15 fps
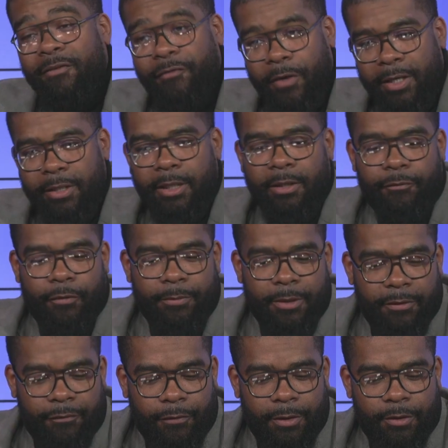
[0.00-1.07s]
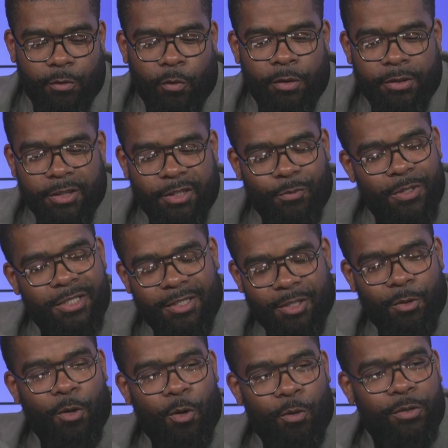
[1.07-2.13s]
funding from different sources, we
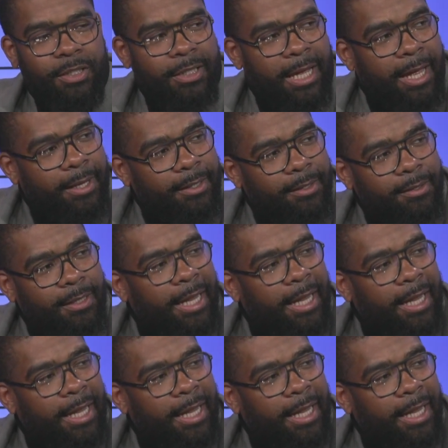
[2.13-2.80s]
still hold to that.